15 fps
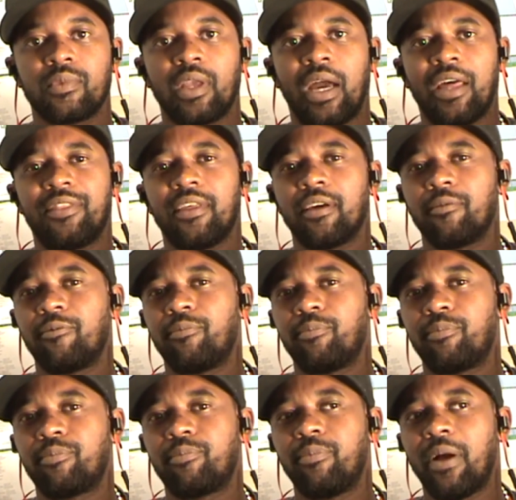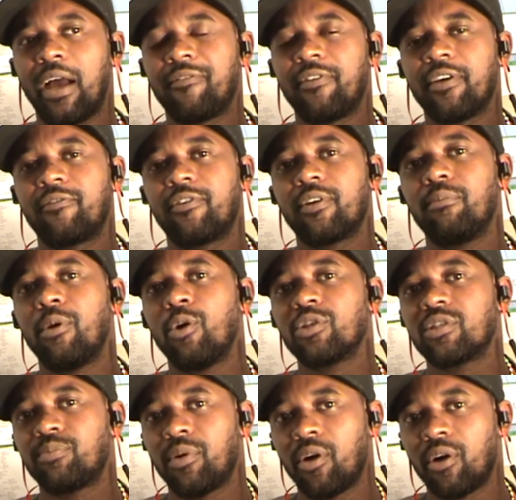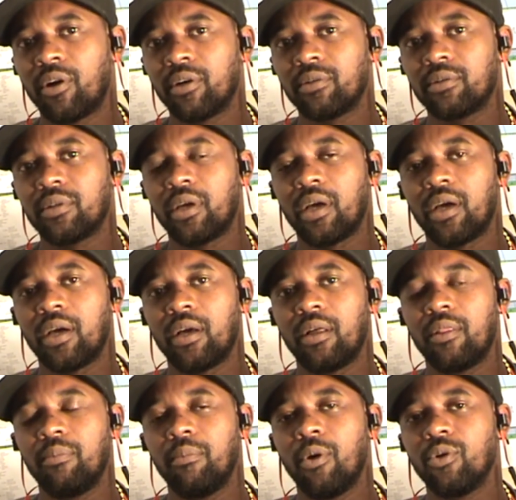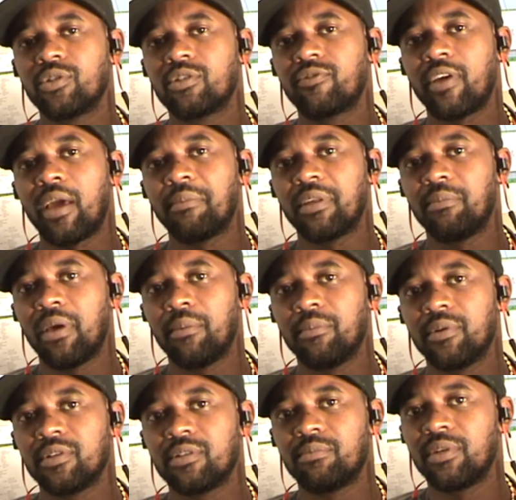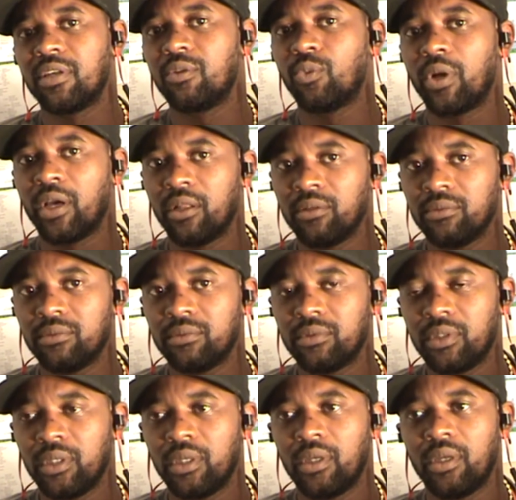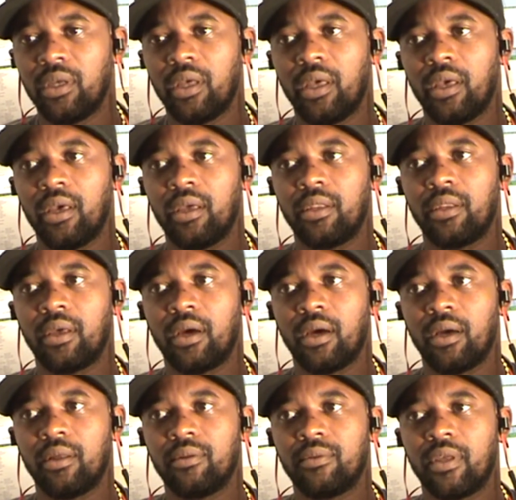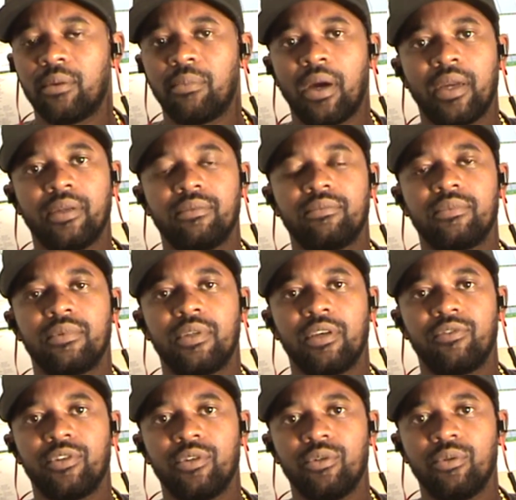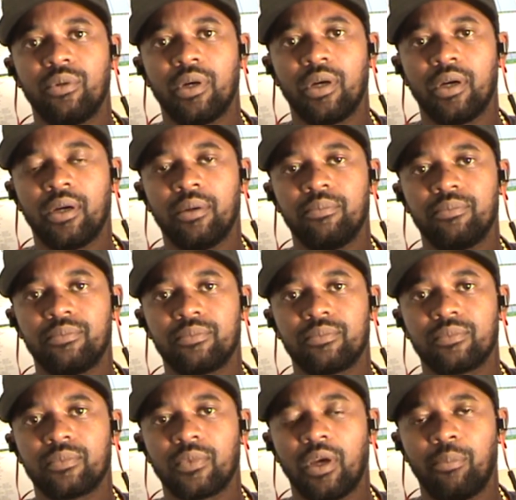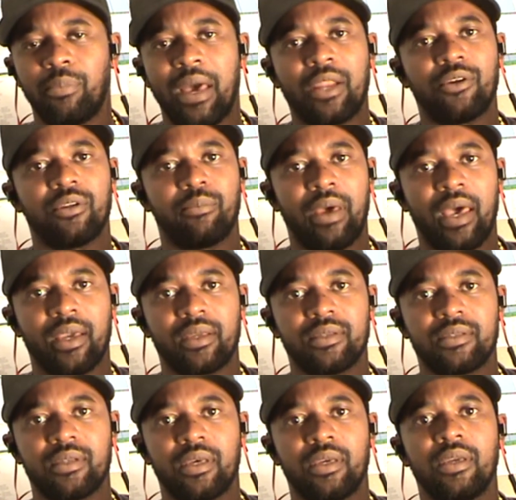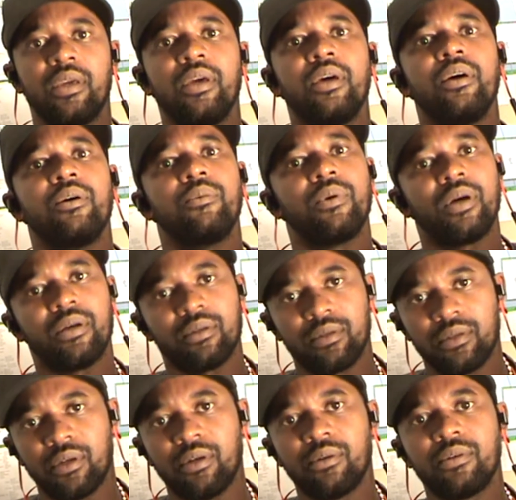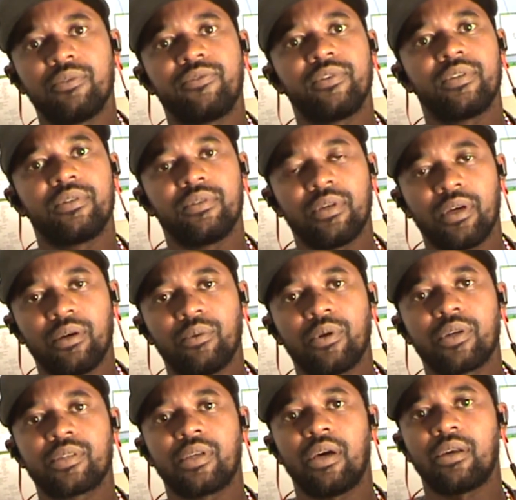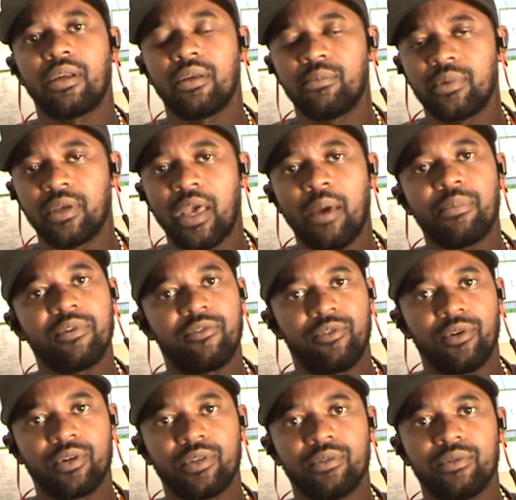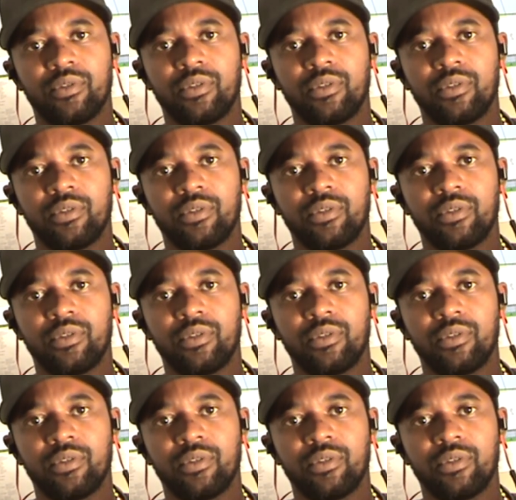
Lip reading: I think for the most part, most family members mean well, and they might give you a pat on the back and say, well, if it works out, I'll be happy for you.